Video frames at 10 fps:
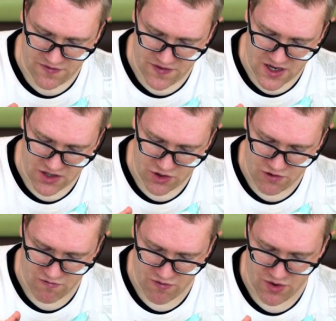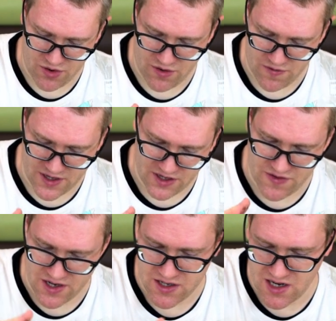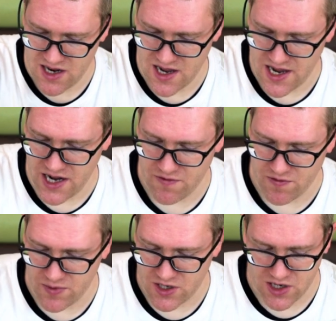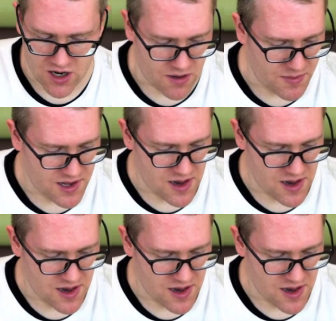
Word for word: first groove, this first line from the top.